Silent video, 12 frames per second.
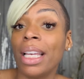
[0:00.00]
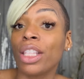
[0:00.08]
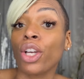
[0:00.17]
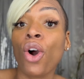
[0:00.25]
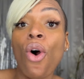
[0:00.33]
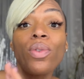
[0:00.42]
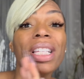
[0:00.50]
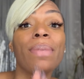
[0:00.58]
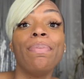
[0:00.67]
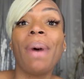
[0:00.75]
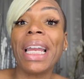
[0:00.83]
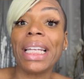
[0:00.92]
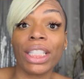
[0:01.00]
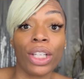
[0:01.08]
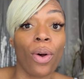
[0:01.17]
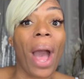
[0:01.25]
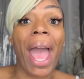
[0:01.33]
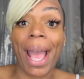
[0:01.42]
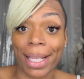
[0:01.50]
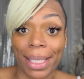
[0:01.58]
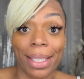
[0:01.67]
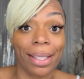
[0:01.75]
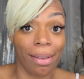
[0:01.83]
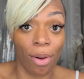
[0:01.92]
The cold is biting your
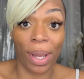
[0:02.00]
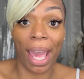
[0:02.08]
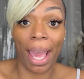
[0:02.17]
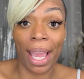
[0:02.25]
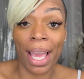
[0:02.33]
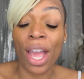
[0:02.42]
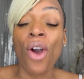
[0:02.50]
ass, okay?